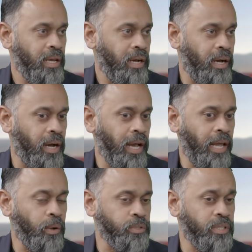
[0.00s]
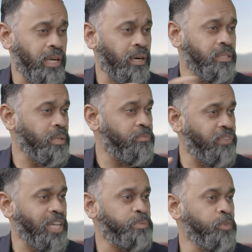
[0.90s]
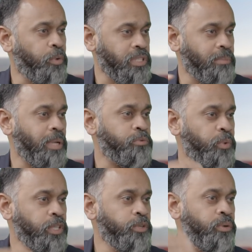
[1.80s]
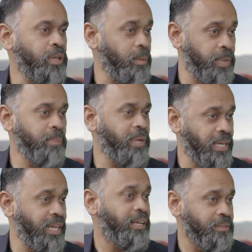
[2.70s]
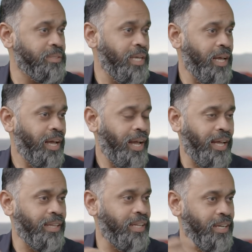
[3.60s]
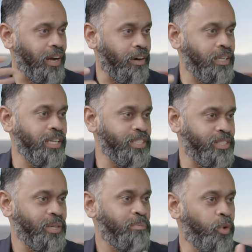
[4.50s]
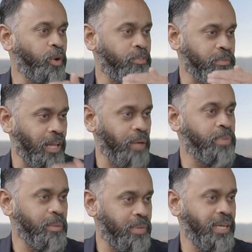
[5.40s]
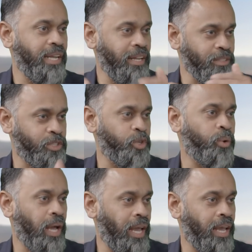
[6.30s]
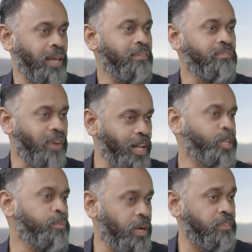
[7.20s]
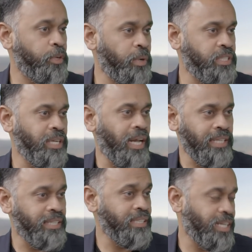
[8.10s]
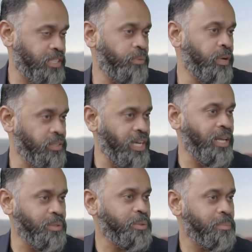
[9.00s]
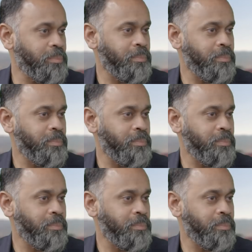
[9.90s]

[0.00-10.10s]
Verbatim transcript: Uh, and also, there are some fast movers. Sometimes we'll do lumpy big deals. And the art is moving from the lumpy big deals to a volume revenue engine. And I think that's the real challenge.